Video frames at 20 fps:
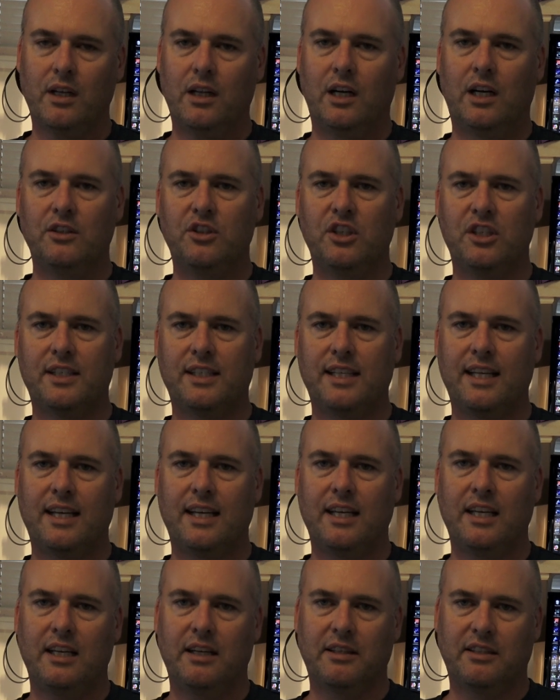I'll just
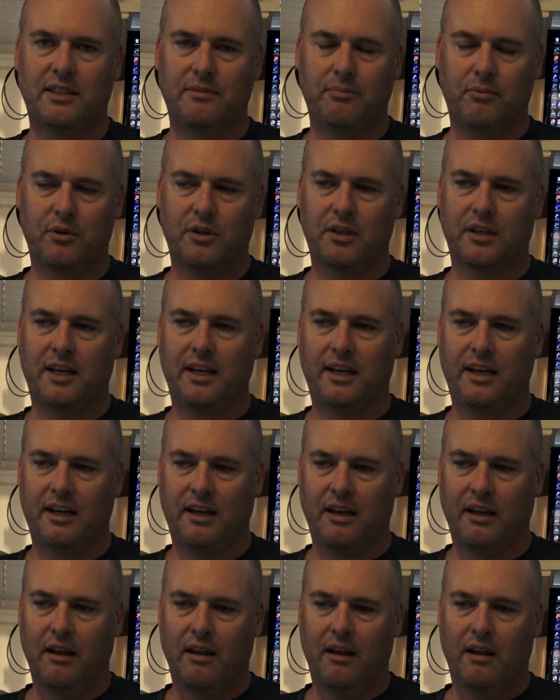say it's working